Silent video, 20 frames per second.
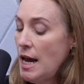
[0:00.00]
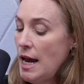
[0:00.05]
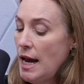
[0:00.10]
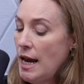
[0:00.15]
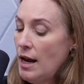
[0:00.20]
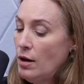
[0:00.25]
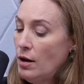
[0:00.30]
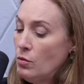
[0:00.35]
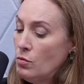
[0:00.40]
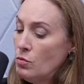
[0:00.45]

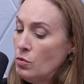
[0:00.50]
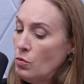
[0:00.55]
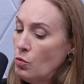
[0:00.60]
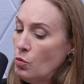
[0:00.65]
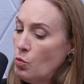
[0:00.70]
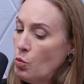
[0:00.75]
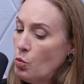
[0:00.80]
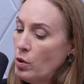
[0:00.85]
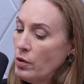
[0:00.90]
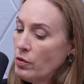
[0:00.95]
And
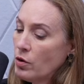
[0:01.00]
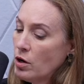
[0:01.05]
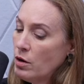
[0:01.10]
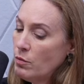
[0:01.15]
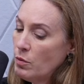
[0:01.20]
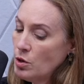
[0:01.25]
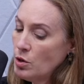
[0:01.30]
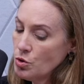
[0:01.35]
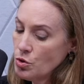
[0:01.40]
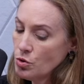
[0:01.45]
with
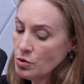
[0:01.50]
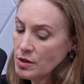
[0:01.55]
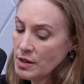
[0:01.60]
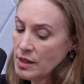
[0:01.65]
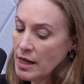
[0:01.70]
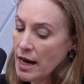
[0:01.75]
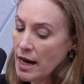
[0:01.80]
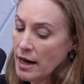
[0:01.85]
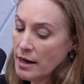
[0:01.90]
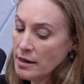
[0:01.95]
commercial
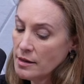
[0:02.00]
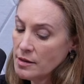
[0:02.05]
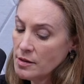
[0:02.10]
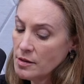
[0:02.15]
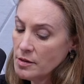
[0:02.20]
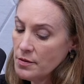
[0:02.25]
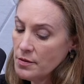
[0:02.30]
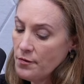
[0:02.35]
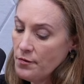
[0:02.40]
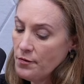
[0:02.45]
sex,